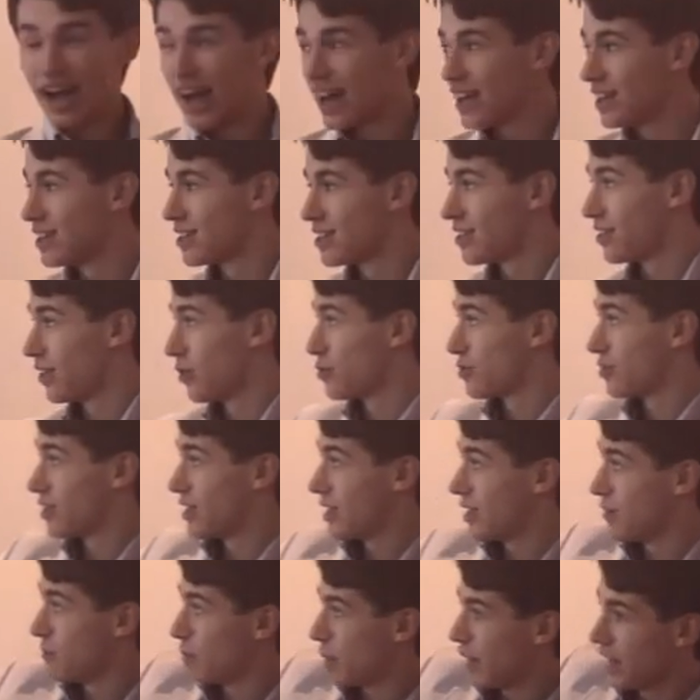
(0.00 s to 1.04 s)
and those are
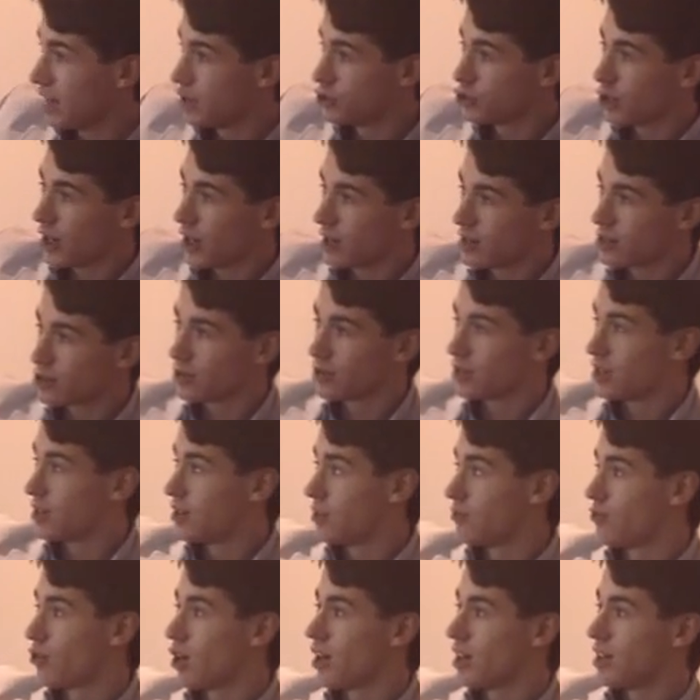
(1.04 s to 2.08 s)
the page ranks on
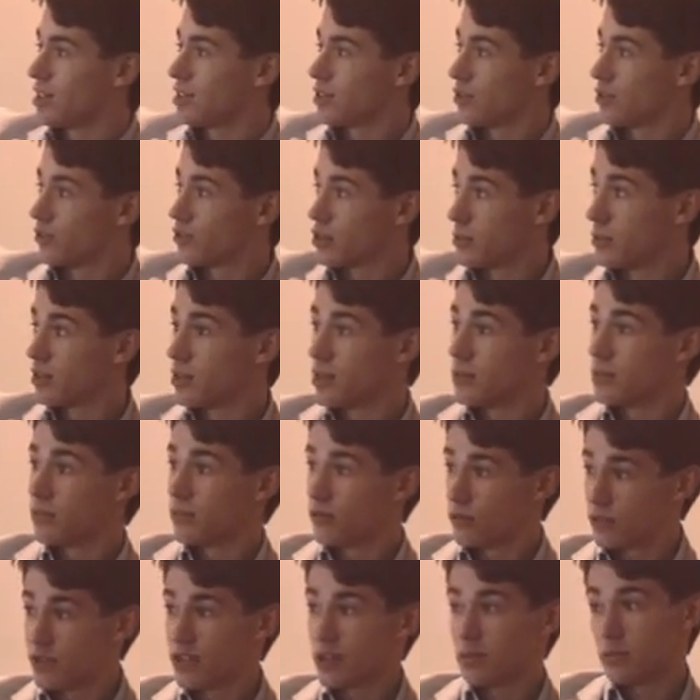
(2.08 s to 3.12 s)
the right of some of
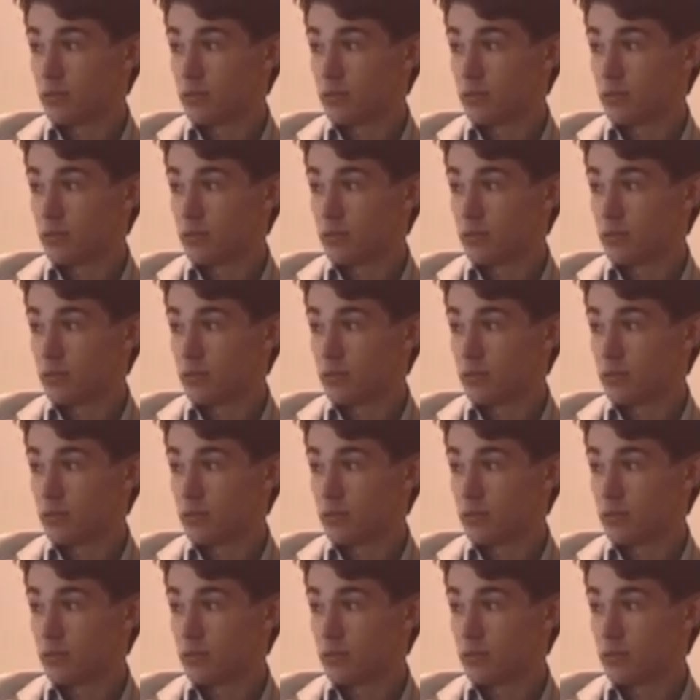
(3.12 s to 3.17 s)
them. For